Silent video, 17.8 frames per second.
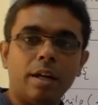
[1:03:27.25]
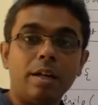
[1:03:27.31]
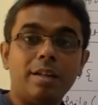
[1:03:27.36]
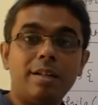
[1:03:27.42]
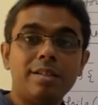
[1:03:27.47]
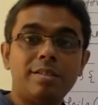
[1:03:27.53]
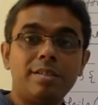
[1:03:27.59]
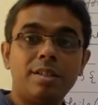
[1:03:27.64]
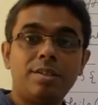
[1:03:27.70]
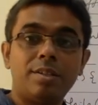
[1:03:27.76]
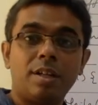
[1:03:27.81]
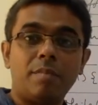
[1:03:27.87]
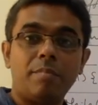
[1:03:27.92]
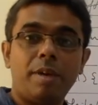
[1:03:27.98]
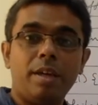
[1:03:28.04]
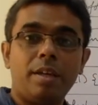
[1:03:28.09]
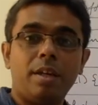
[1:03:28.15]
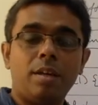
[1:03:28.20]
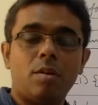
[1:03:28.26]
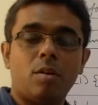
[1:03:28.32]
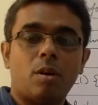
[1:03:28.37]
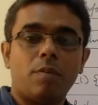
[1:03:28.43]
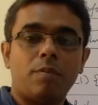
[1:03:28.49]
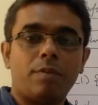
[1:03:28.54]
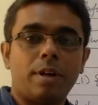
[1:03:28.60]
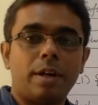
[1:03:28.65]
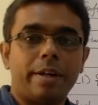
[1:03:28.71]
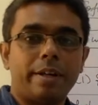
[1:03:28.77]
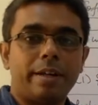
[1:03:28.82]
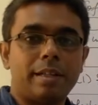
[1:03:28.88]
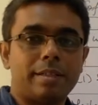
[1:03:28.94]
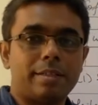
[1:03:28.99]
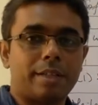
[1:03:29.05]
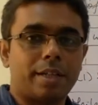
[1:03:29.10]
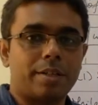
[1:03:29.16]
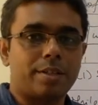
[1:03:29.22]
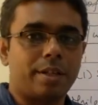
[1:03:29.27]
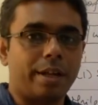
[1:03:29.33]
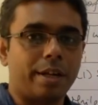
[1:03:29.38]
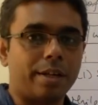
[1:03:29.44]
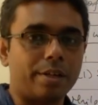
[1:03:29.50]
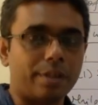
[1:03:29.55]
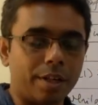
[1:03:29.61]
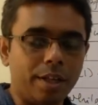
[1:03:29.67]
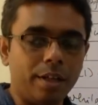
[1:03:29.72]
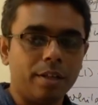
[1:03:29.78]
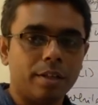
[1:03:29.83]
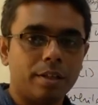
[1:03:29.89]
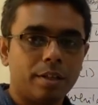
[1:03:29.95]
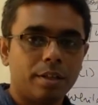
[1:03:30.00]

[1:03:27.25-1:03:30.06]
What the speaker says: decision making of critical section entry,